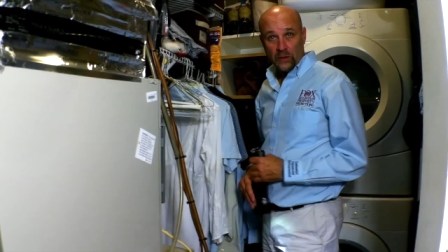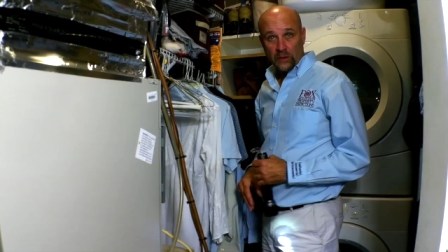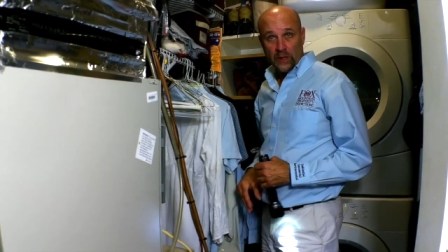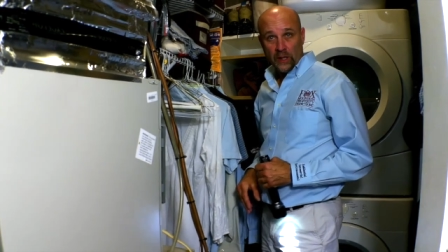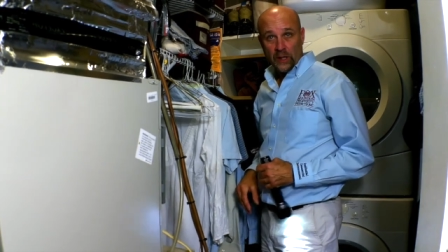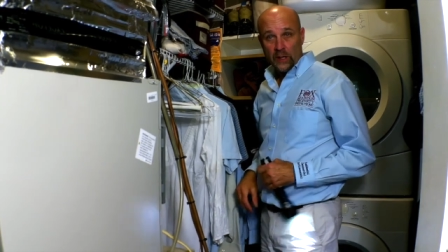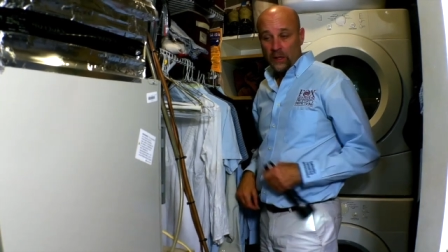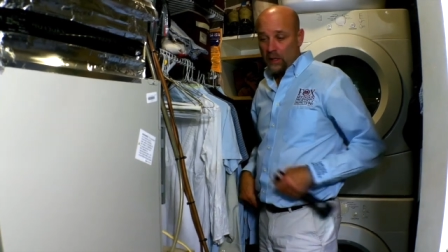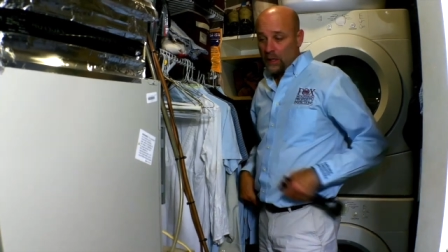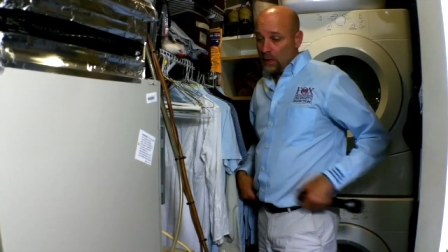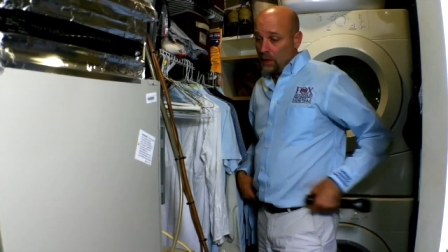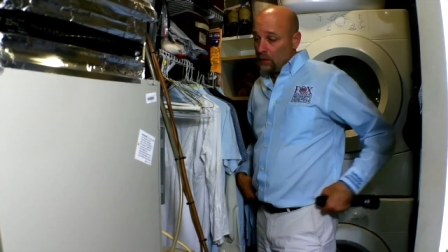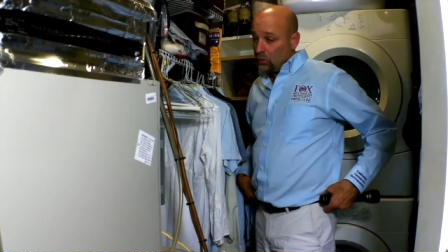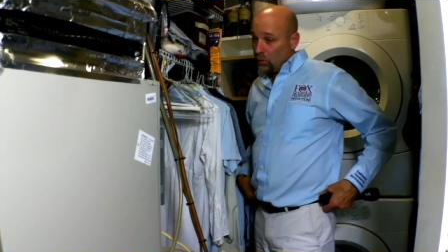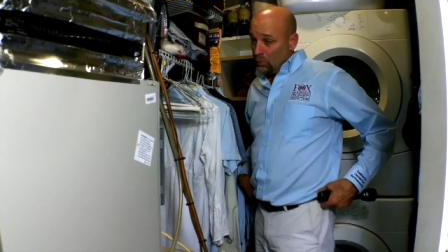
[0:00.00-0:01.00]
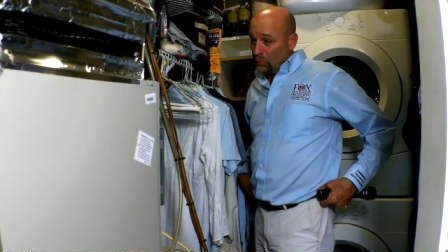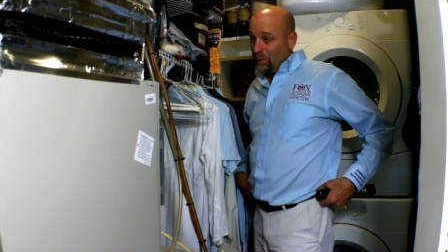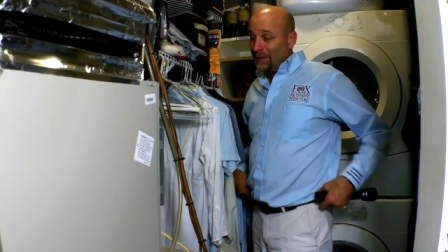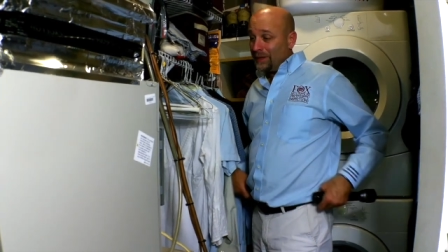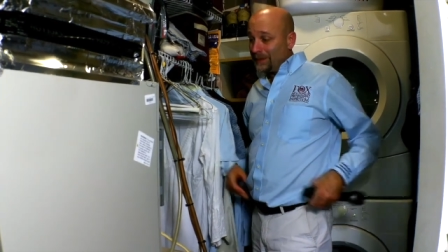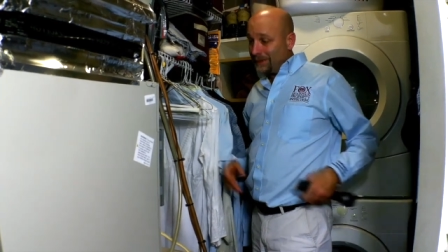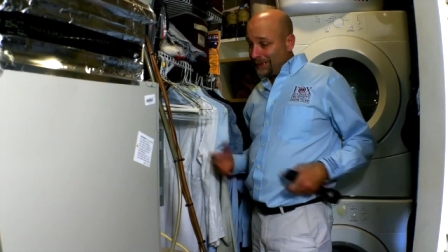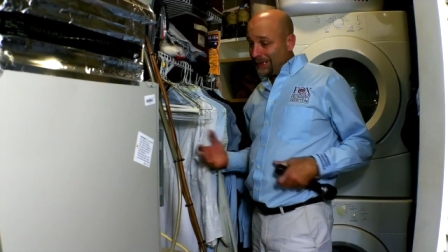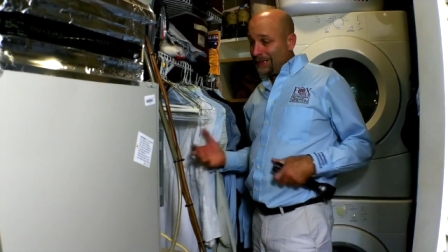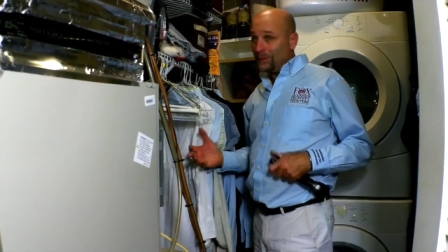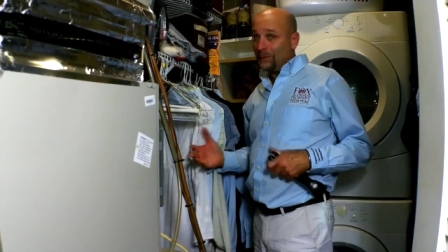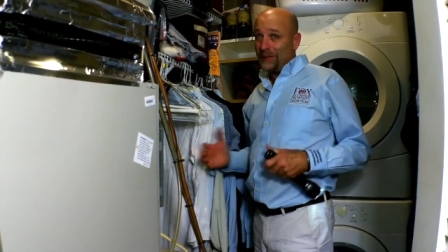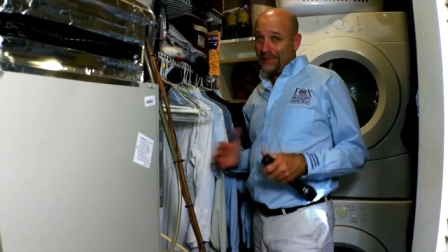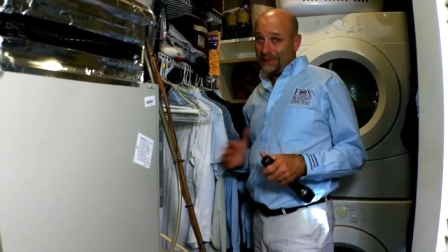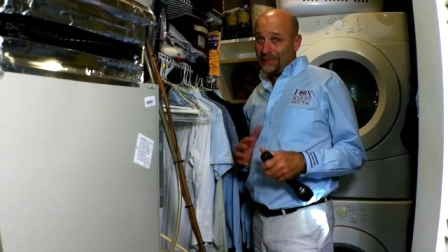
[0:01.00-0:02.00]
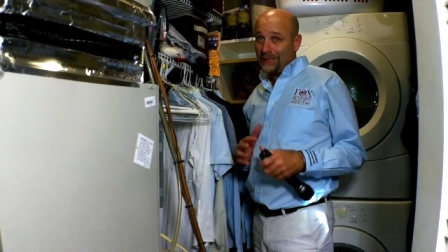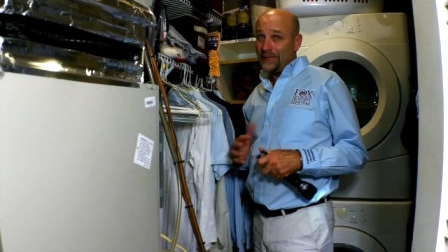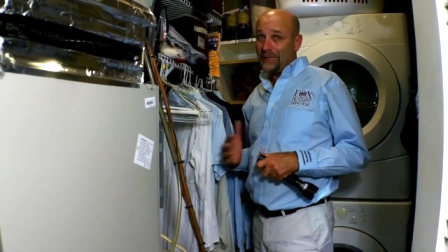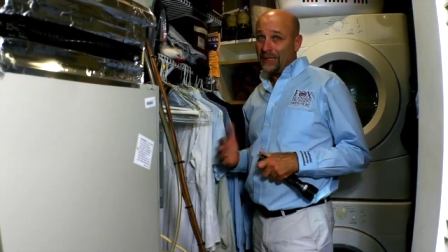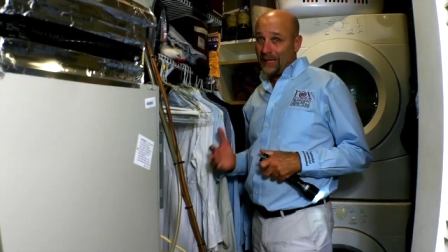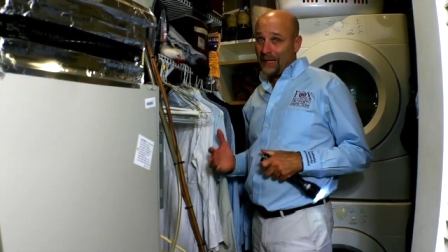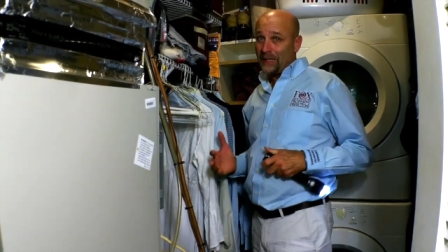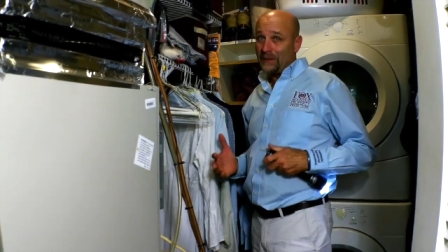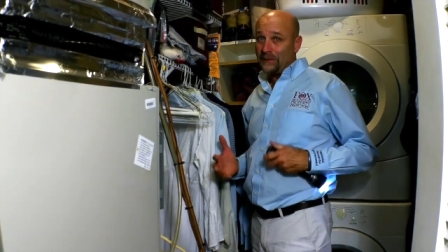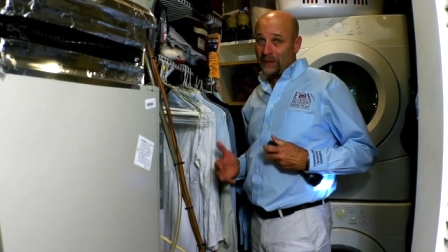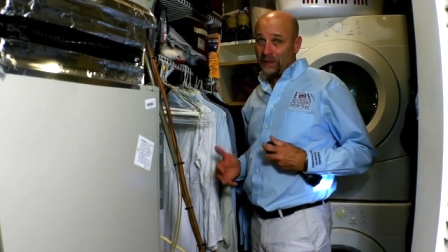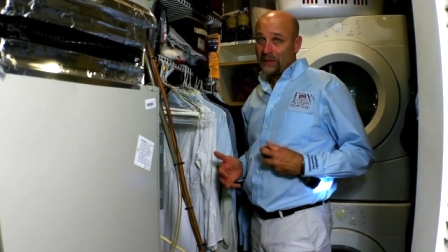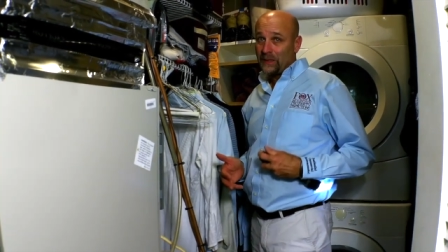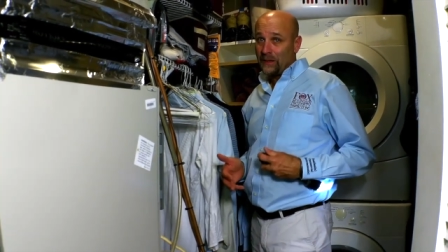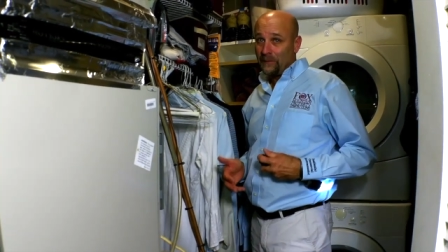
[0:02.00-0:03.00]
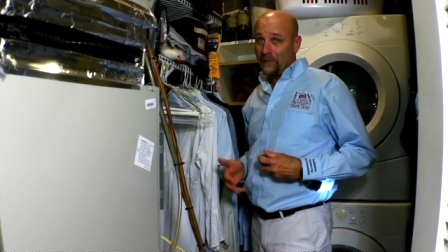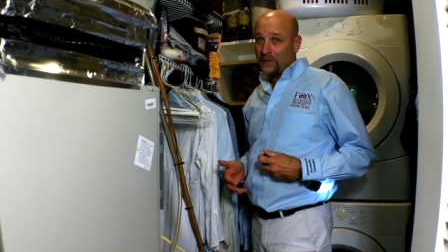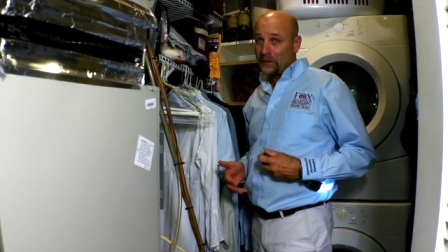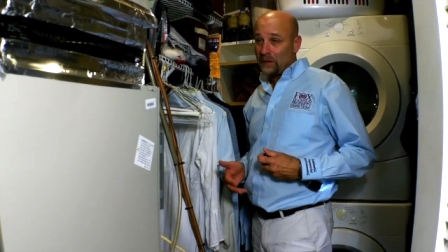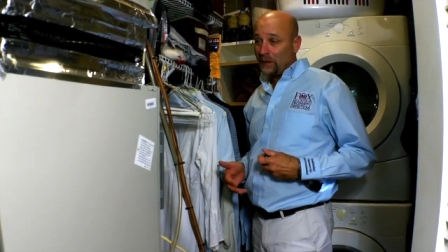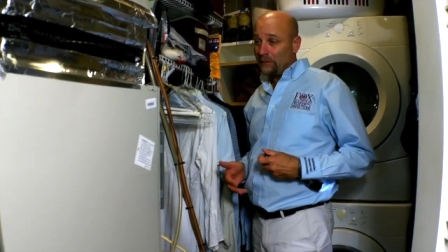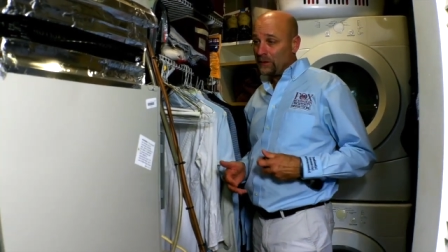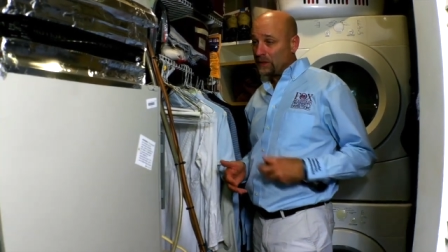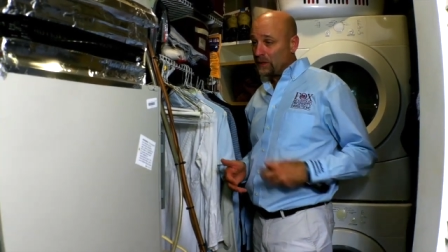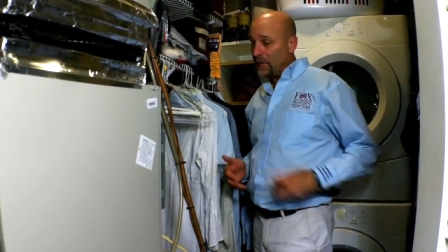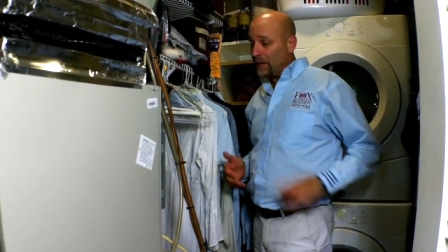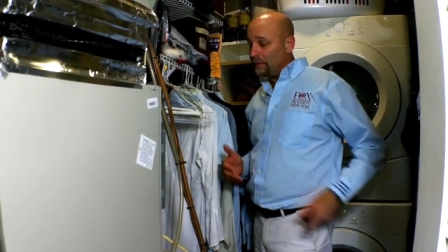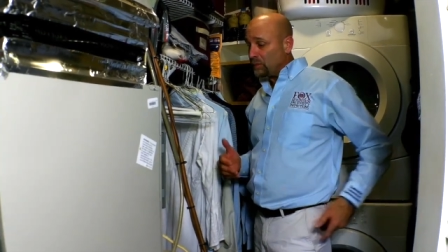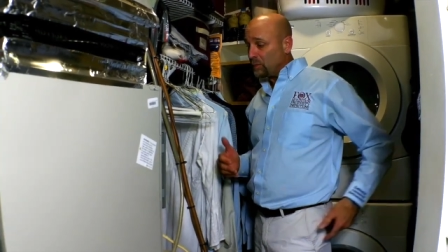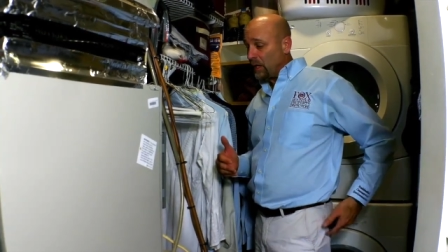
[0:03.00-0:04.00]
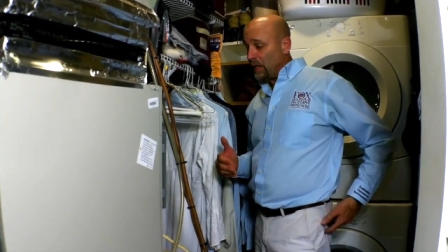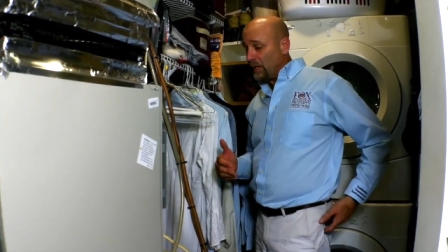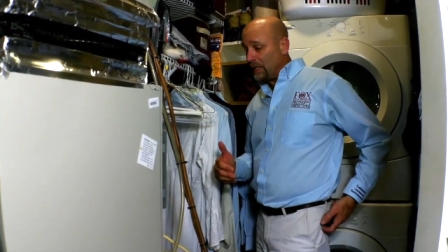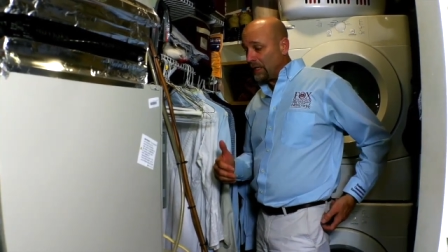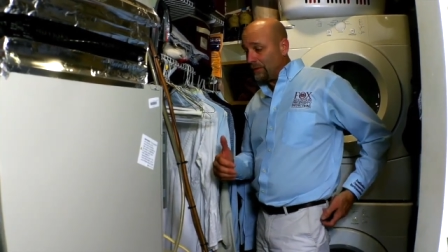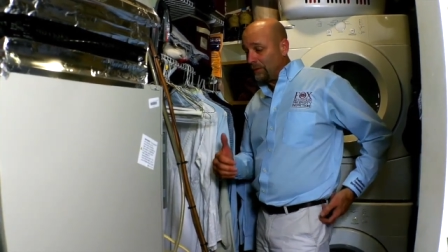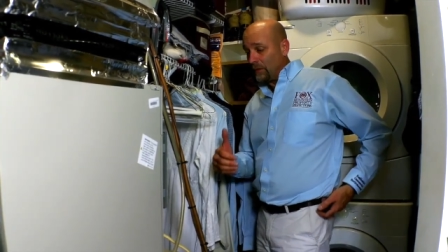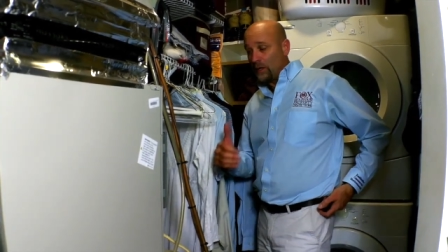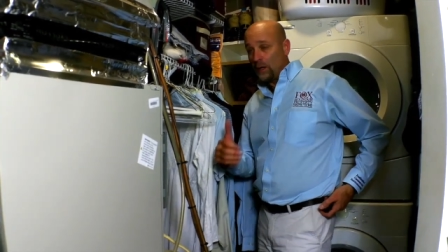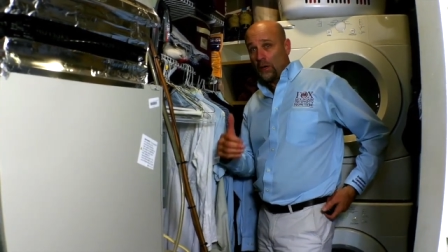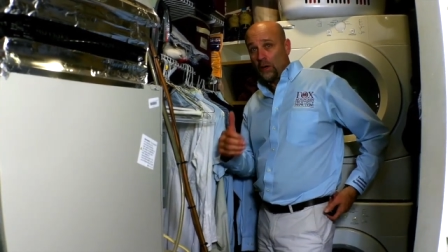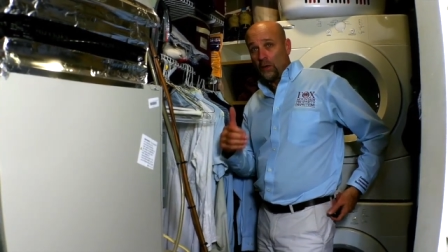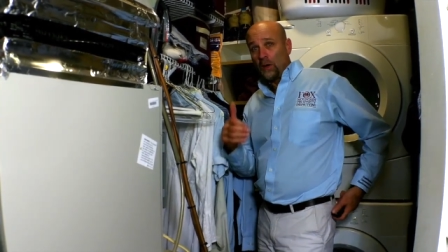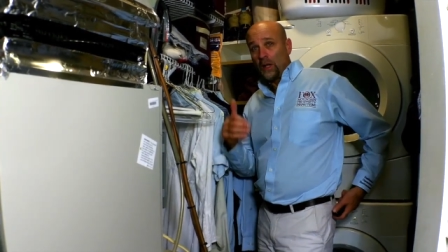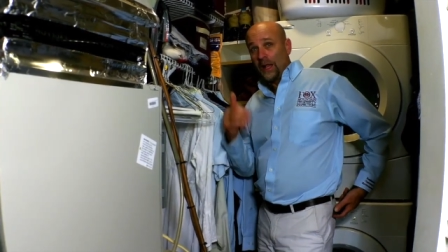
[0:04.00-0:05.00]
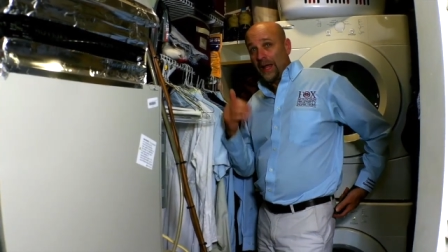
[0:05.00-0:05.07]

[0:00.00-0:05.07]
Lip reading: okay? So we're really kind of reaching the end of its lifespan, even though